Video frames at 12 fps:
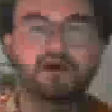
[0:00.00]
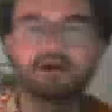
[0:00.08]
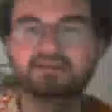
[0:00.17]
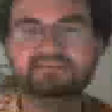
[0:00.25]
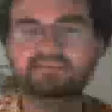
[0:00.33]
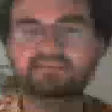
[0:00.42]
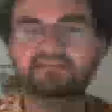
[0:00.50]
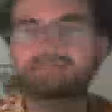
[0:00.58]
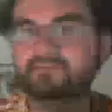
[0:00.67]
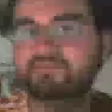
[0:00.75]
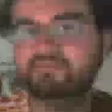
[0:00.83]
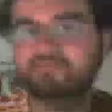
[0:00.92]
considered some
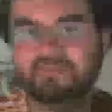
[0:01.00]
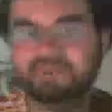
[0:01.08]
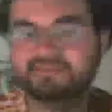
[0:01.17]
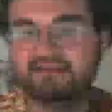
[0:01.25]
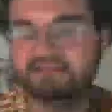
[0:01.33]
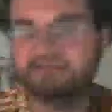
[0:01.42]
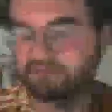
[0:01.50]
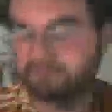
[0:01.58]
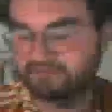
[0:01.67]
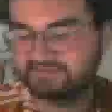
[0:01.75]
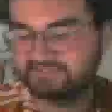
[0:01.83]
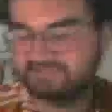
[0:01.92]
of the best
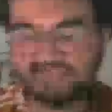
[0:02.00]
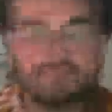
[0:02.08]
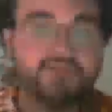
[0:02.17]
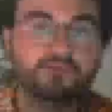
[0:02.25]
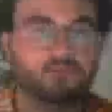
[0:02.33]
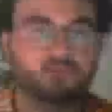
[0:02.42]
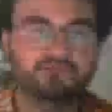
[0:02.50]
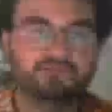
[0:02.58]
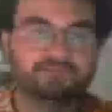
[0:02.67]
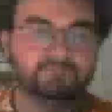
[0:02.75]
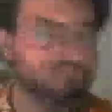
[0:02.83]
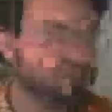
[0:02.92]
hospitals in the
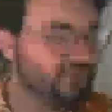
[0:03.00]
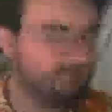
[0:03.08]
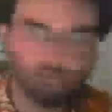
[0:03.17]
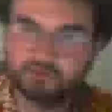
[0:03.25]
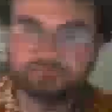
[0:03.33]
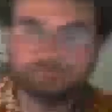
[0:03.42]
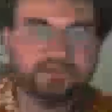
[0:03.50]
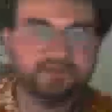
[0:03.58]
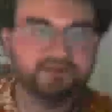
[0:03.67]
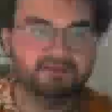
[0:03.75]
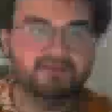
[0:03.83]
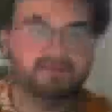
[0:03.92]
world,
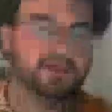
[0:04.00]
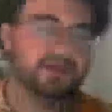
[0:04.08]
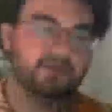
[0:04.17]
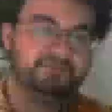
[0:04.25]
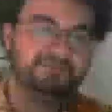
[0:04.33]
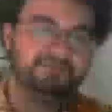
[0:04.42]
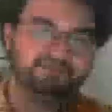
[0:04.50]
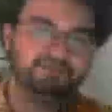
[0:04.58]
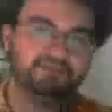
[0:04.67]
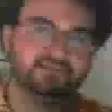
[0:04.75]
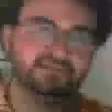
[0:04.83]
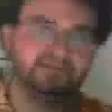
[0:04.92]
period.
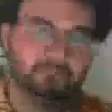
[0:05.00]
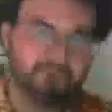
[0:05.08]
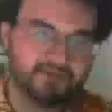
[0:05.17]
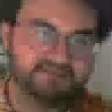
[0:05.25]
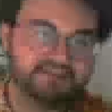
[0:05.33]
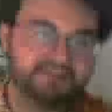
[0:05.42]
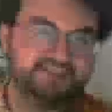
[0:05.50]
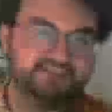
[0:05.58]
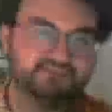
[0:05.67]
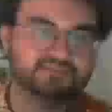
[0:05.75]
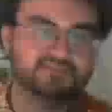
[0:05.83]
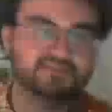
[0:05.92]
Particularly Boston
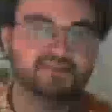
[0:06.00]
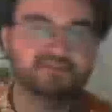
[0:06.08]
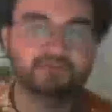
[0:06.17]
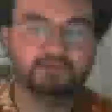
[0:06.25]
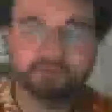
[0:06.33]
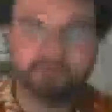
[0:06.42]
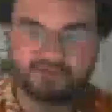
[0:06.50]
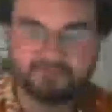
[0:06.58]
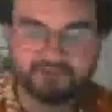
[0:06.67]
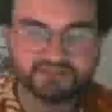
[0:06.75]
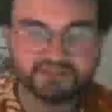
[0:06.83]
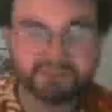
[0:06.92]
Children's Hospital, which I have
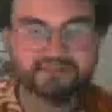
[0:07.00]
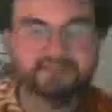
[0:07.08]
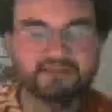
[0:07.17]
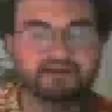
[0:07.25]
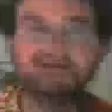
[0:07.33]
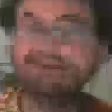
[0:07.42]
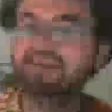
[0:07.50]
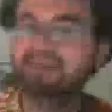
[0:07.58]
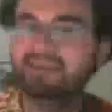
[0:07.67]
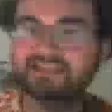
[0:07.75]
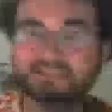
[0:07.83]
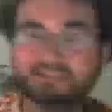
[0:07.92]
pictured here,
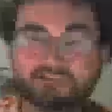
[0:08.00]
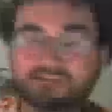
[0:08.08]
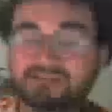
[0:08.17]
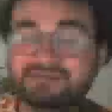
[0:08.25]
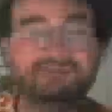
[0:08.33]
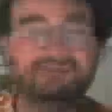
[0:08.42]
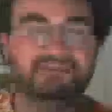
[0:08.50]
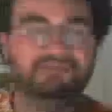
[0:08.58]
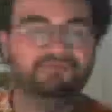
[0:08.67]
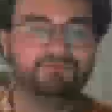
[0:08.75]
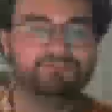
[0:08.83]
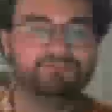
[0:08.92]
extremely
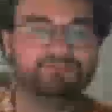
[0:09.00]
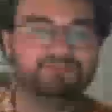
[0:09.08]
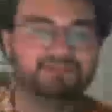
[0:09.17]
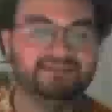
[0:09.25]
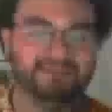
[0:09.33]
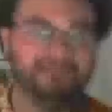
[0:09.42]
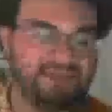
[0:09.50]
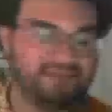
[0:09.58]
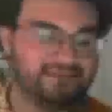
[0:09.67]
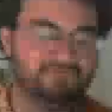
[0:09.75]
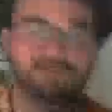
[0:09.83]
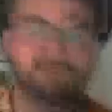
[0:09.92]
influential and
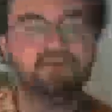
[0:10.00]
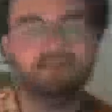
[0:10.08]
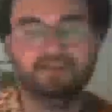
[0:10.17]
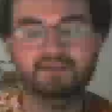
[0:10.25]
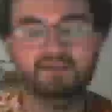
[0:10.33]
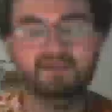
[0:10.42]
very